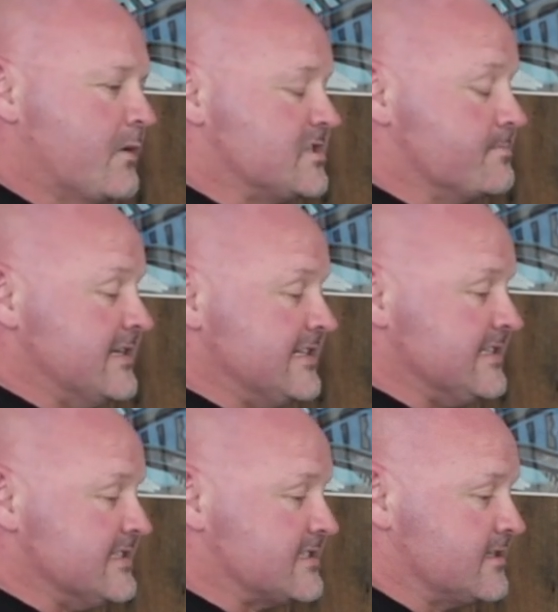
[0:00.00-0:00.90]
which
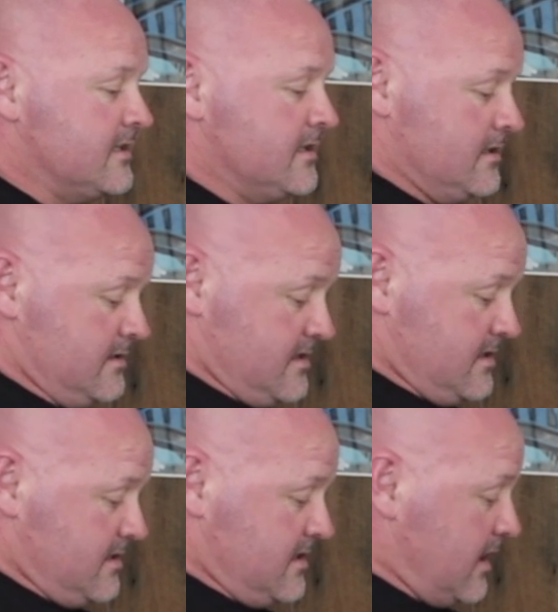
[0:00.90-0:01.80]
means,
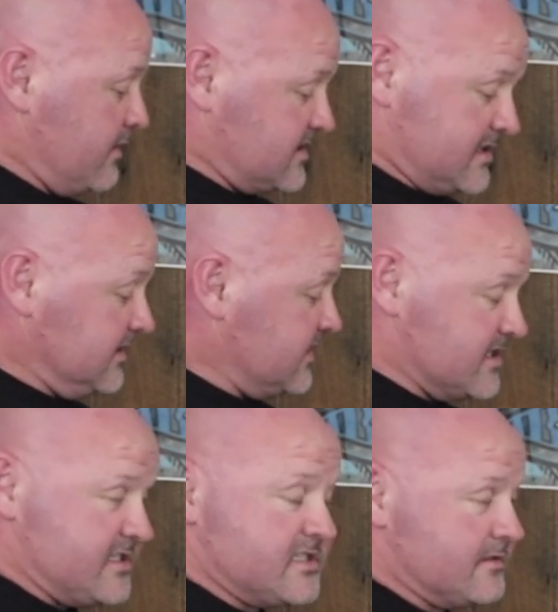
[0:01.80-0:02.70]
it's still in your
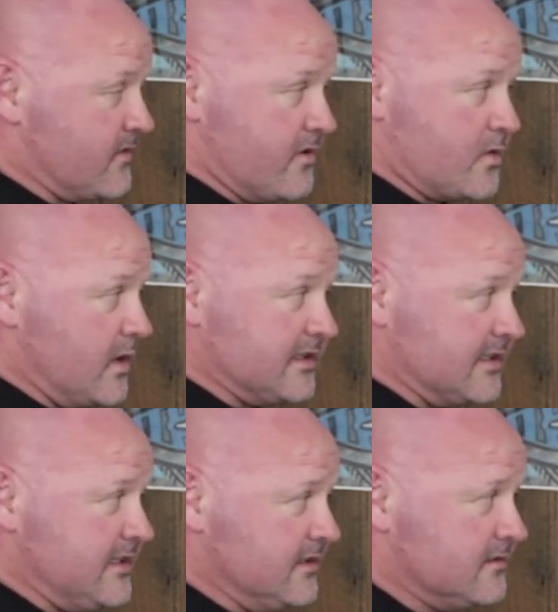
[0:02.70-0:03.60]
system very
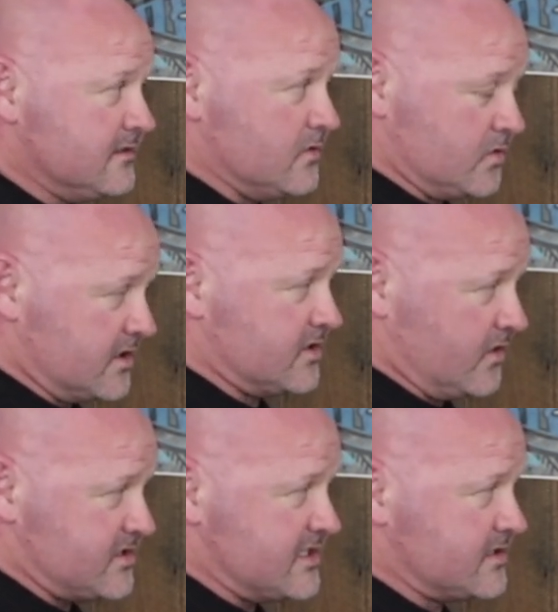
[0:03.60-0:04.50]
quickly. You're going to
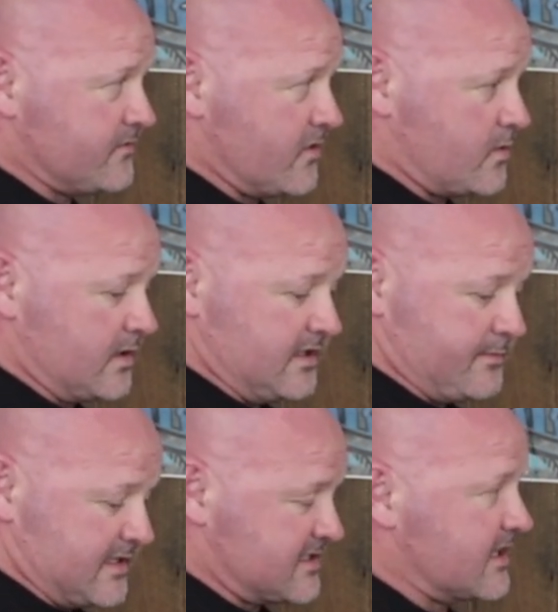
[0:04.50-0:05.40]
digest it very quickly,
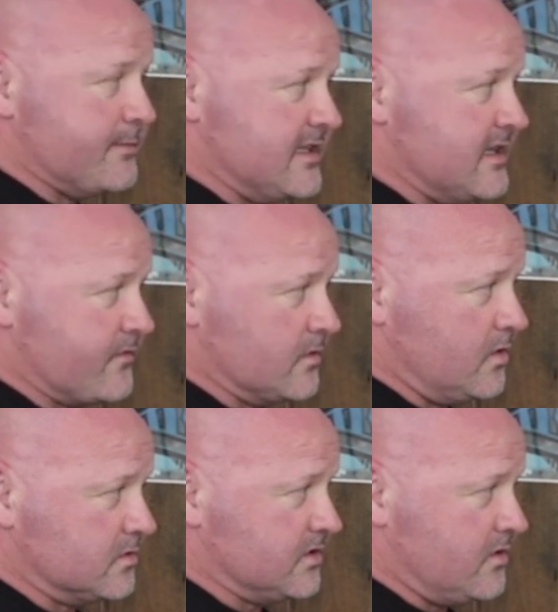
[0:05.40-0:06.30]
but it's going to be there for a
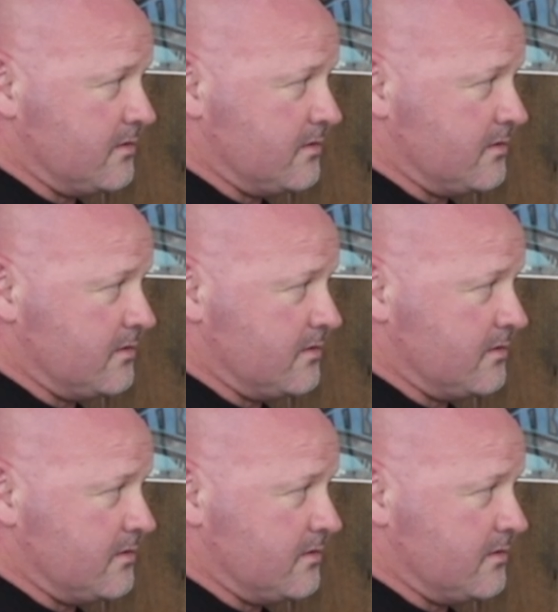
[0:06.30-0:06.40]
long time.